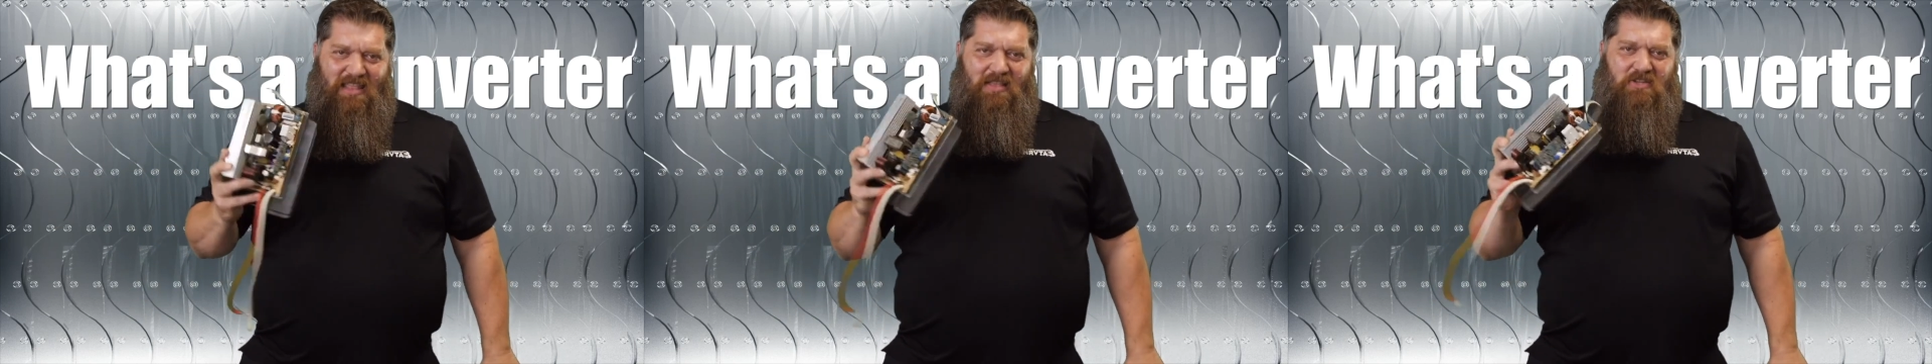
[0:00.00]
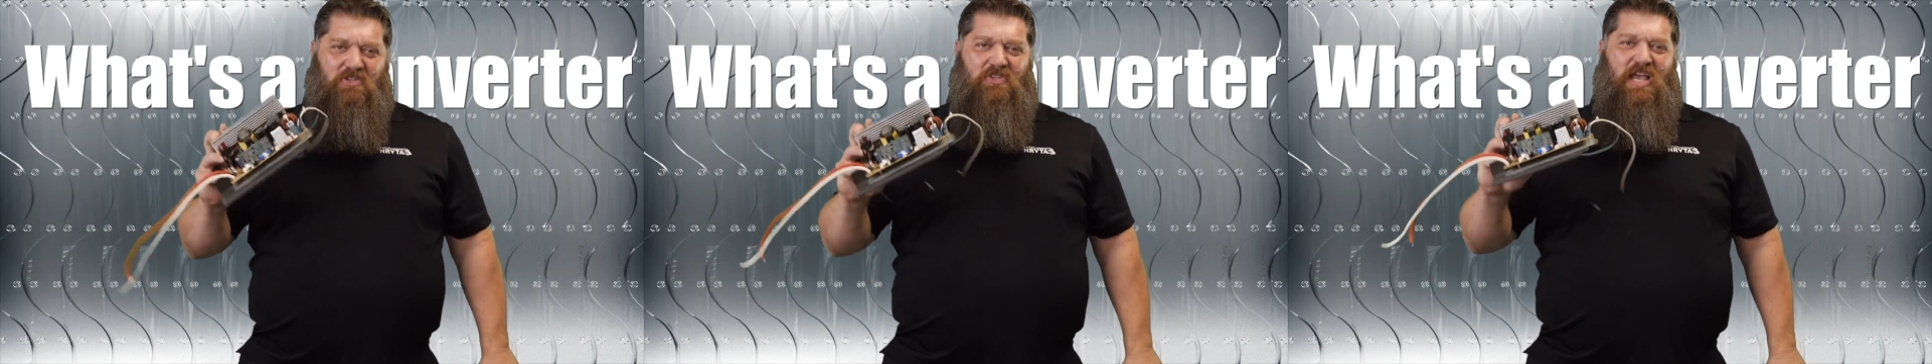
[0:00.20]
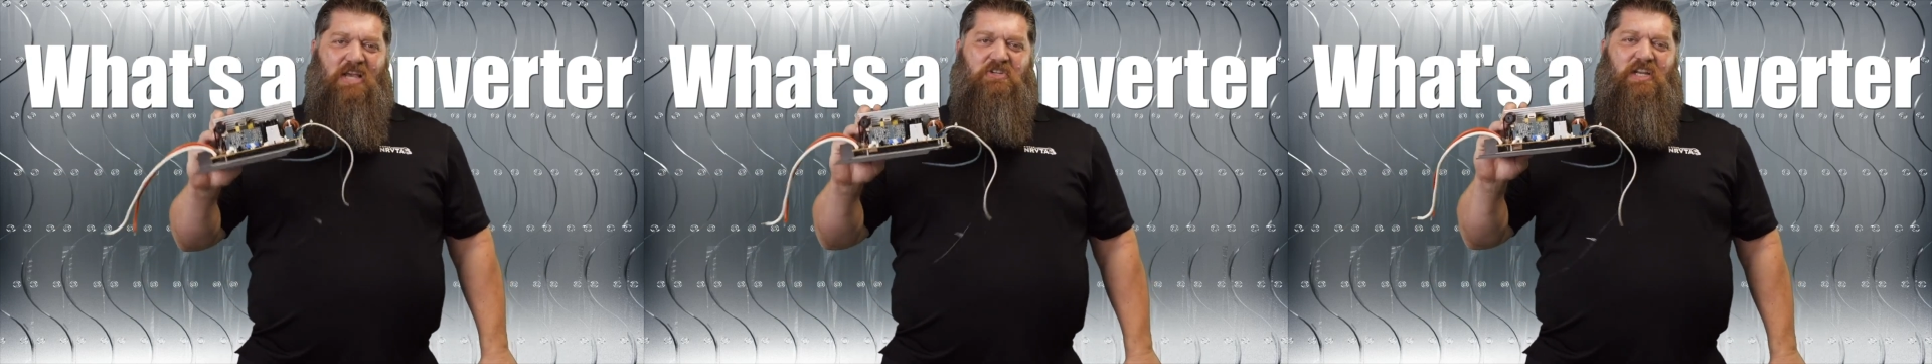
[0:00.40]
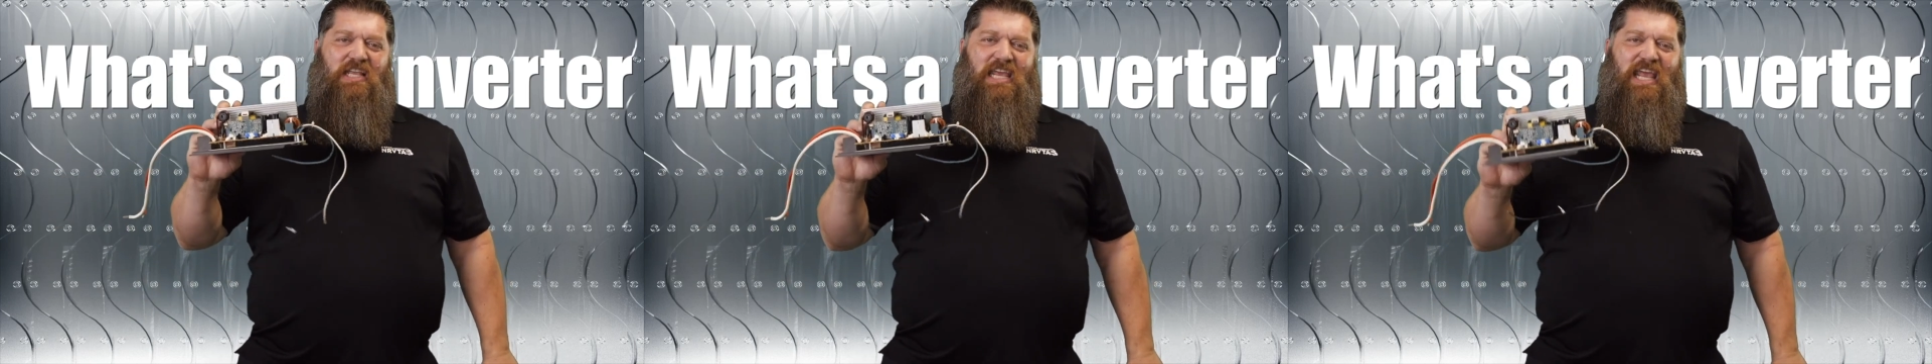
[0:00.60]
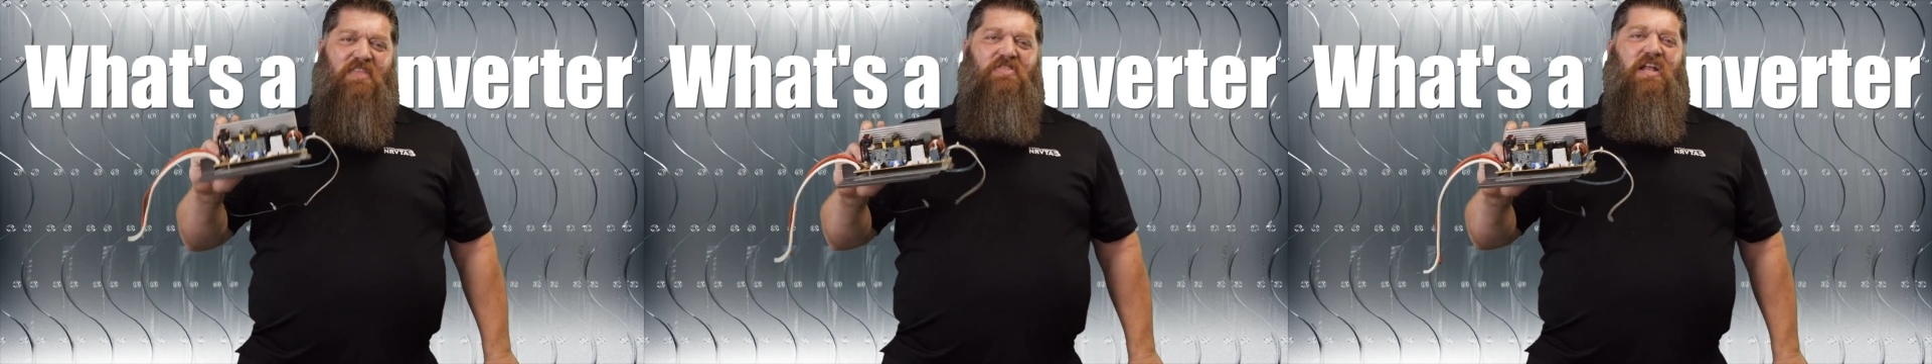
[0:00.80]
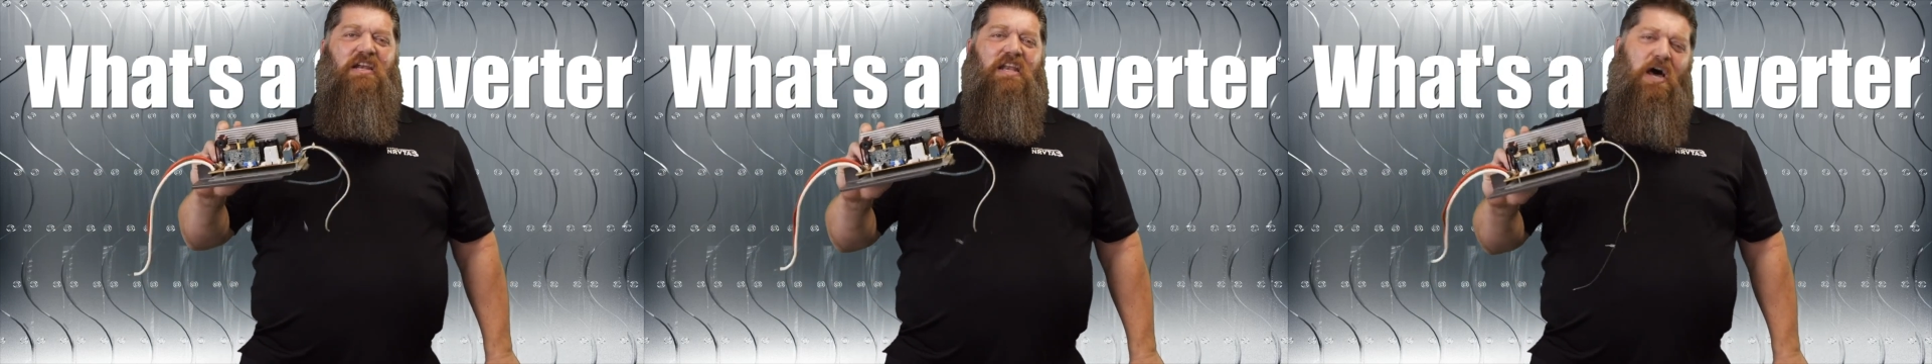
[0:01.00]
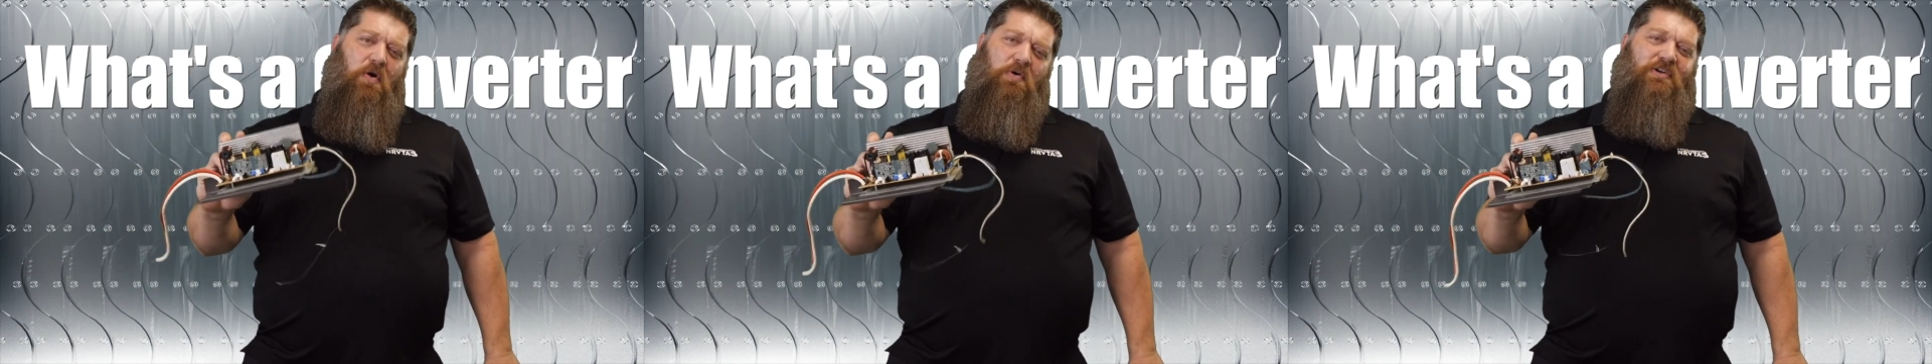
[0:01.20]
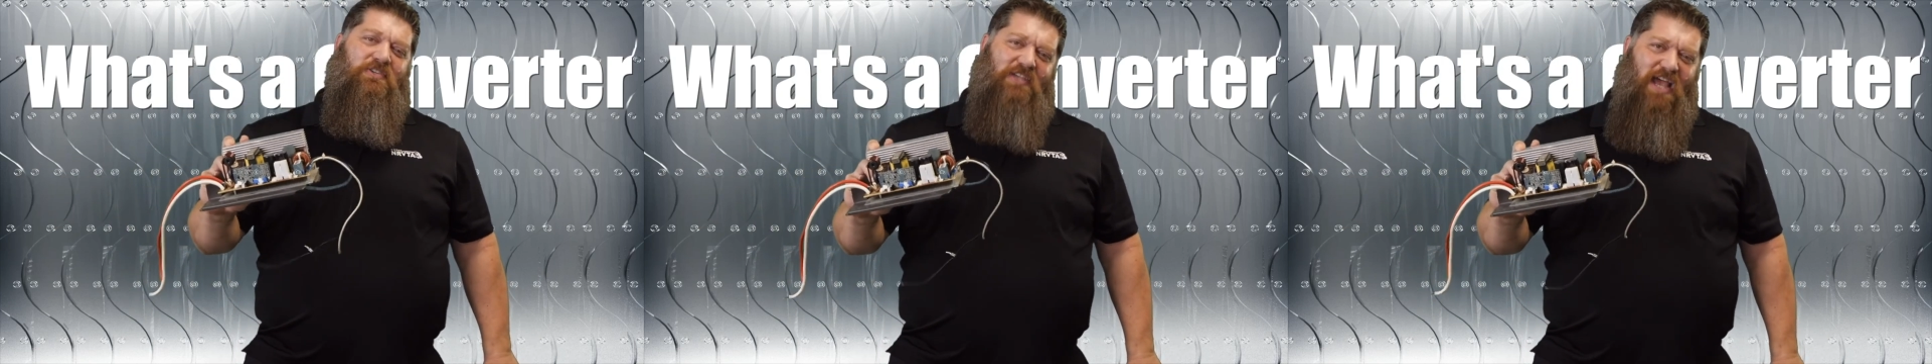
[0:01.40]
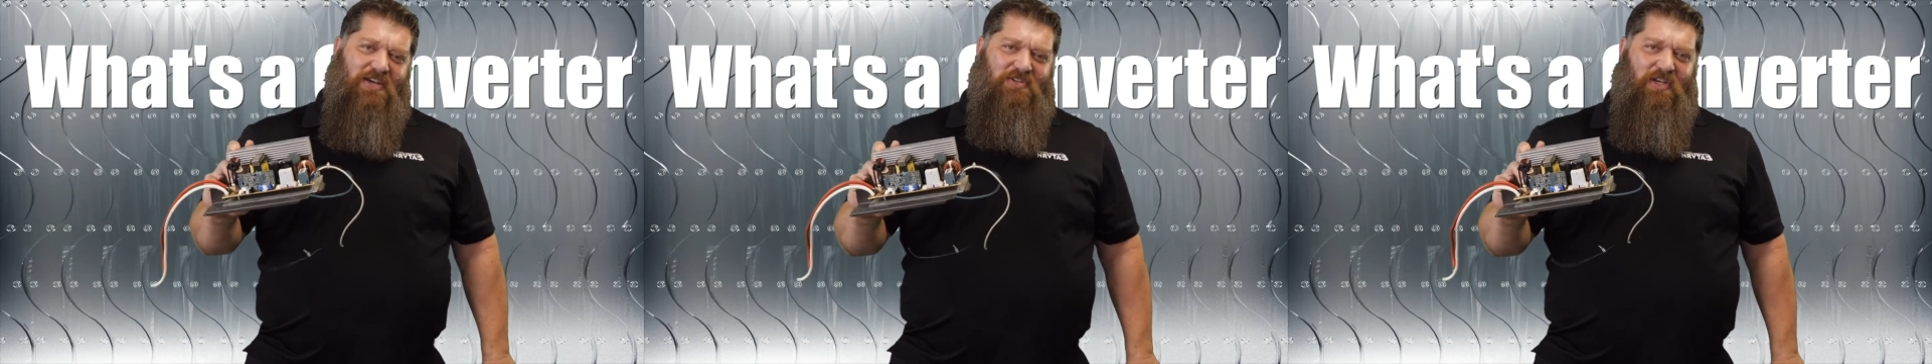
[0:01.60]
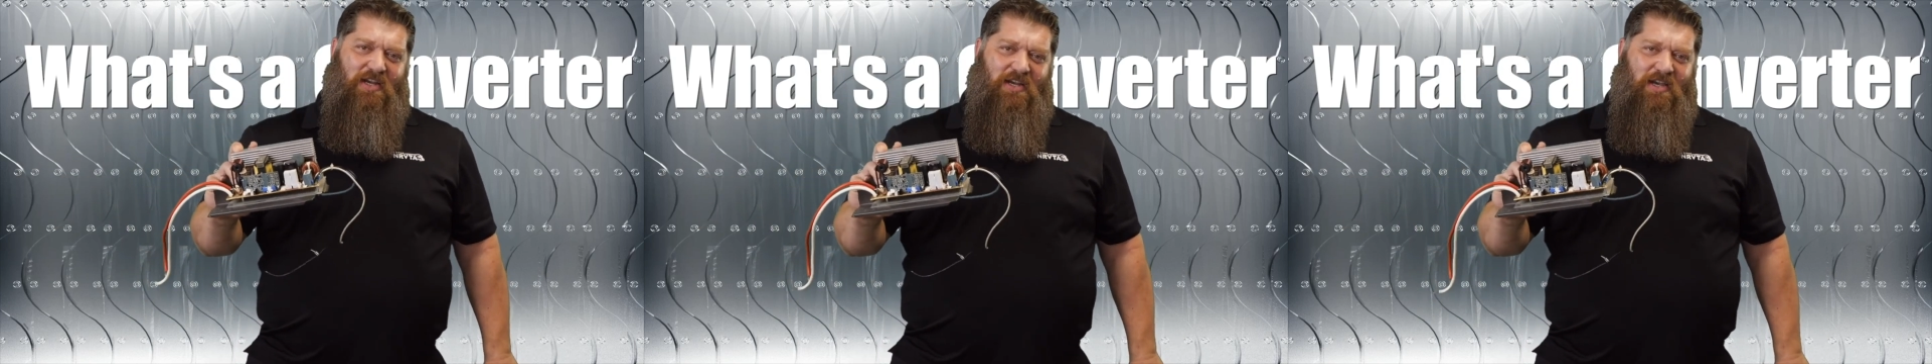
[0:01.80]
this is actually in the lower
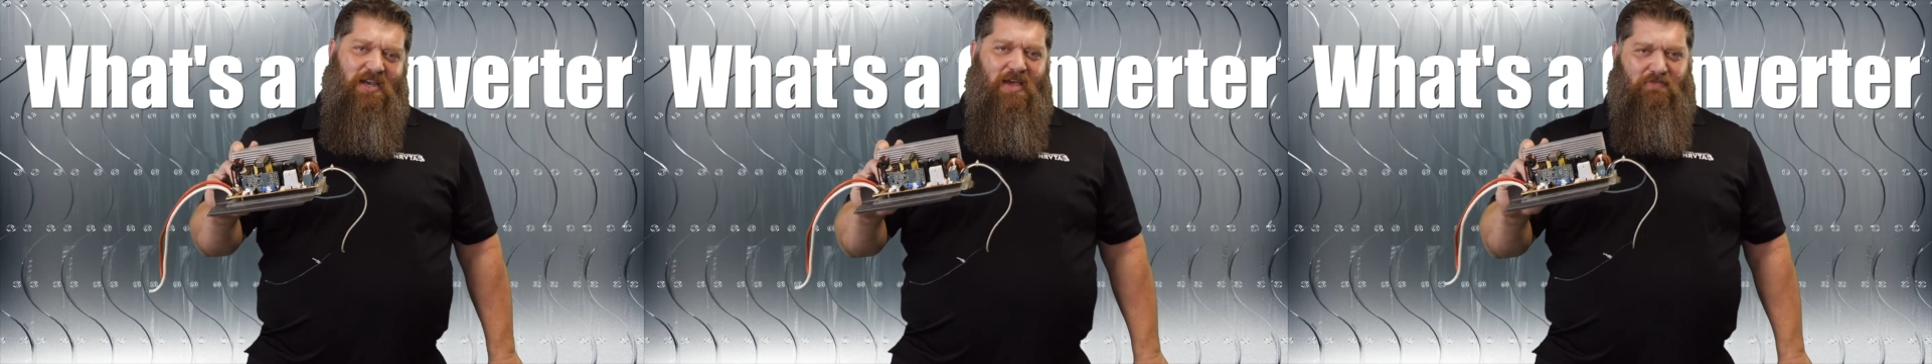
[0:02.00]
section